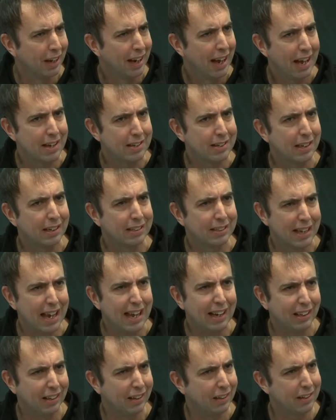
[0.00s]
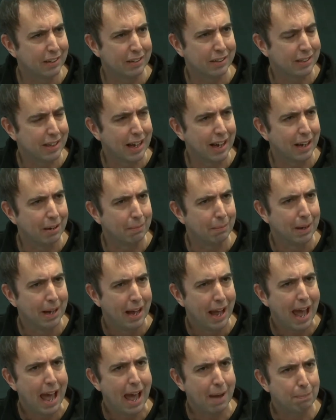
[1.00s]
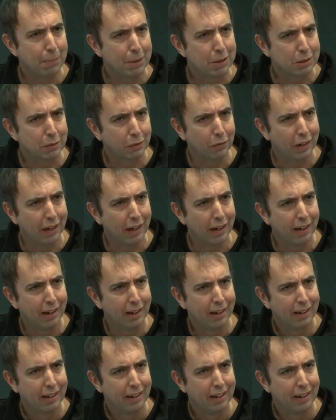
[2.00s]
has exactly the same atmosphere,